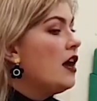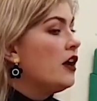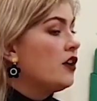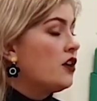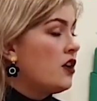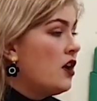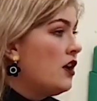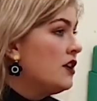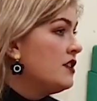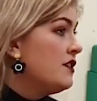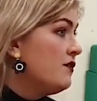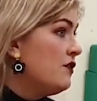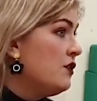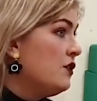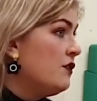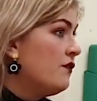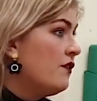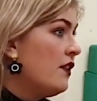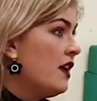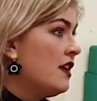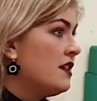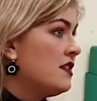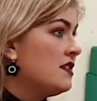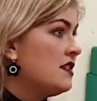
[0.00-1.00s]
Cardiff
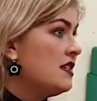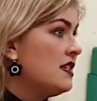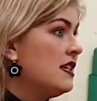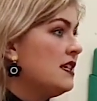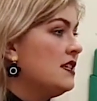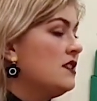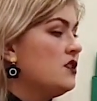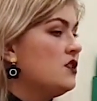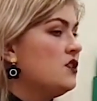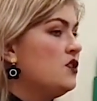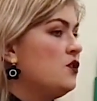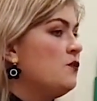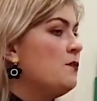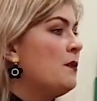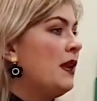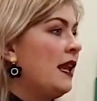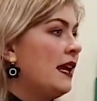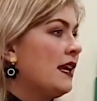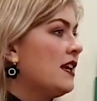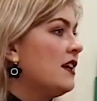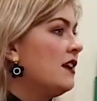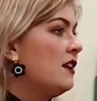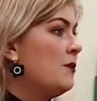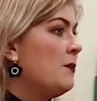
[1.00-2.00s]
University to do
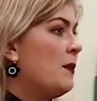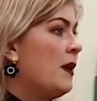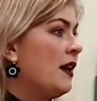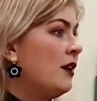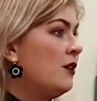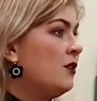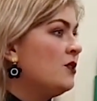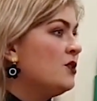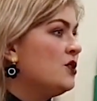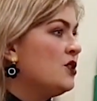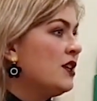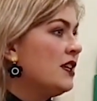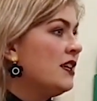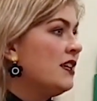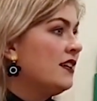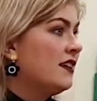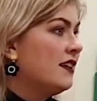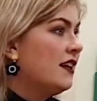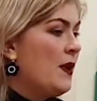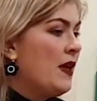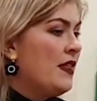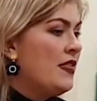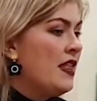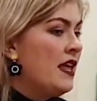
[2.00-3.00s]
molecular biology.
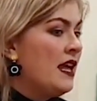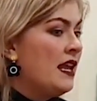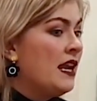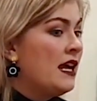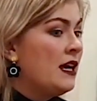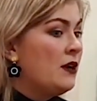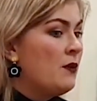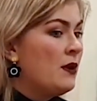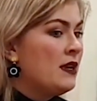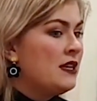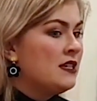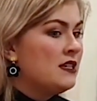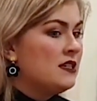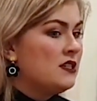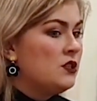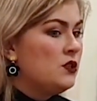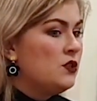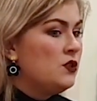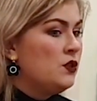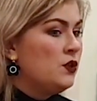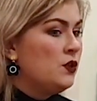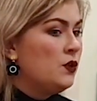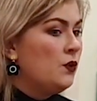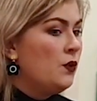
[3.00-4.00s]
And then I went to
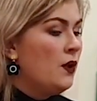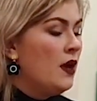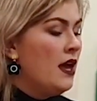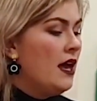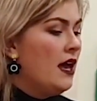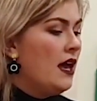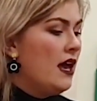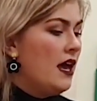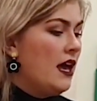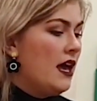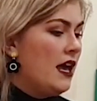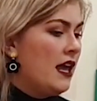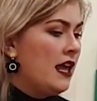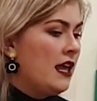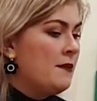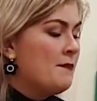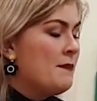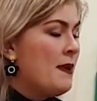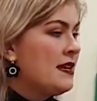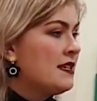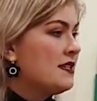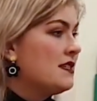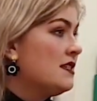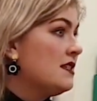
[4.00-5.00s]
do a
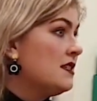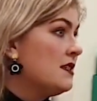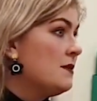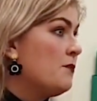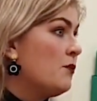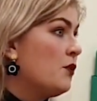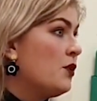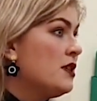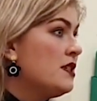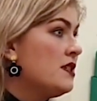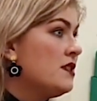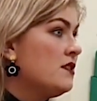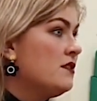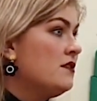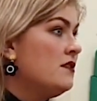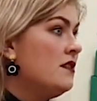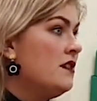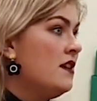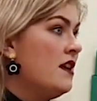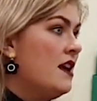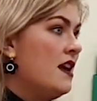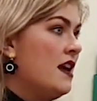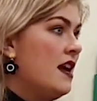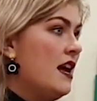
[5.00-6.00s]
master's in Bristol,
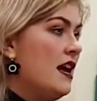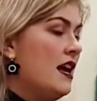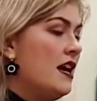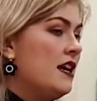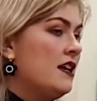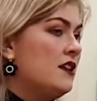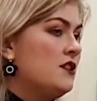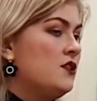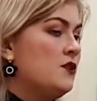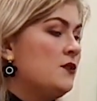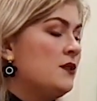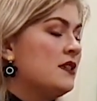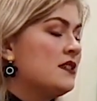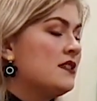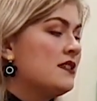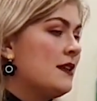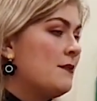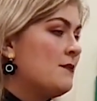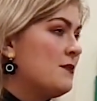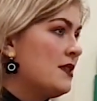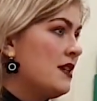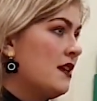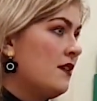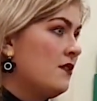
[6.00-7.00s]
doing
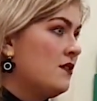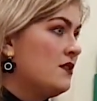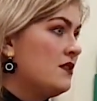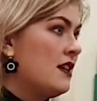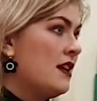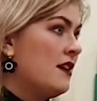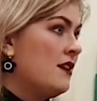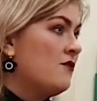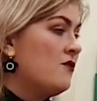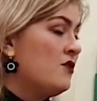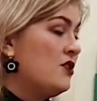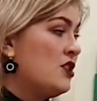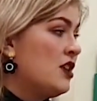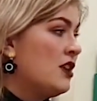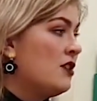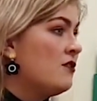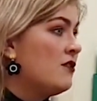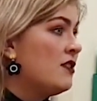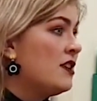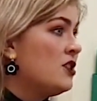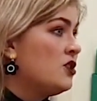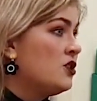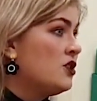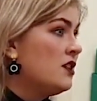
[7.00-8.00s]
stem cells and
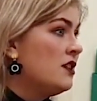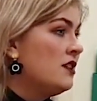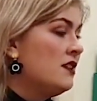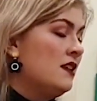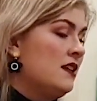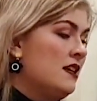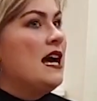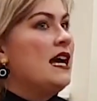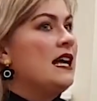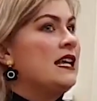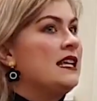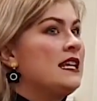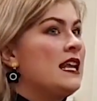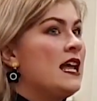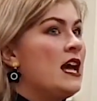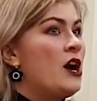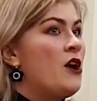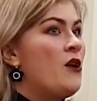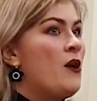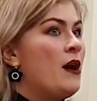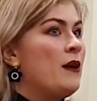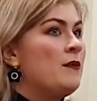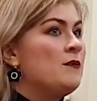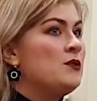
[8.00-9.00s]
regeneration. And
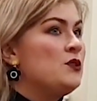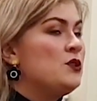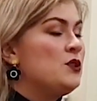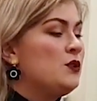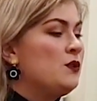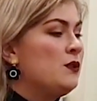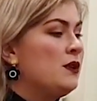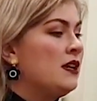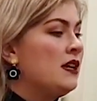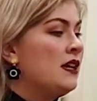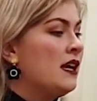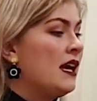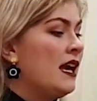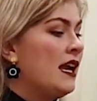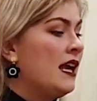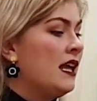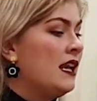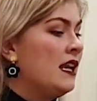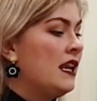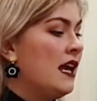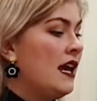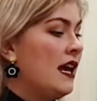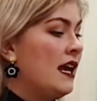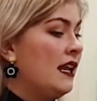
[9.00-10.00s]
now I'm doing
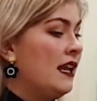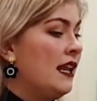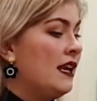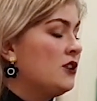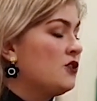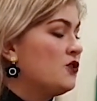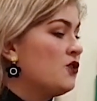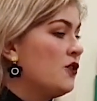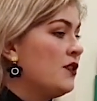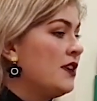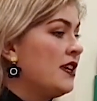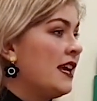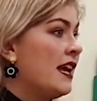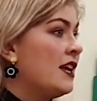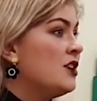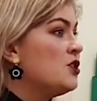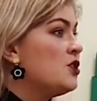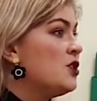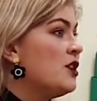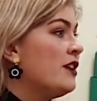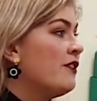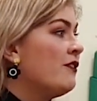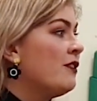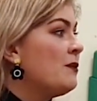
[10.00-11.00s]
an electronic
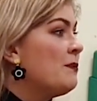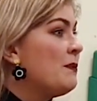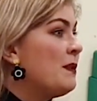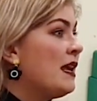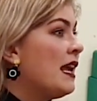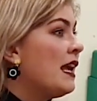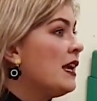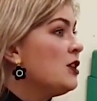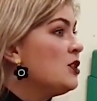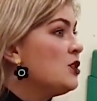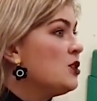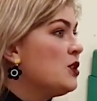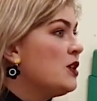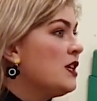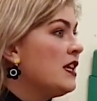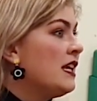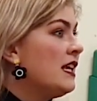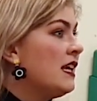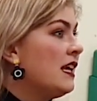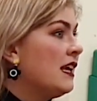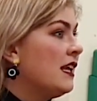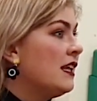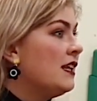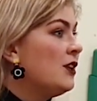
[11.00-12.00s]
engineering
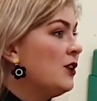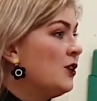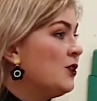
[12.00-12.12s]
PhD in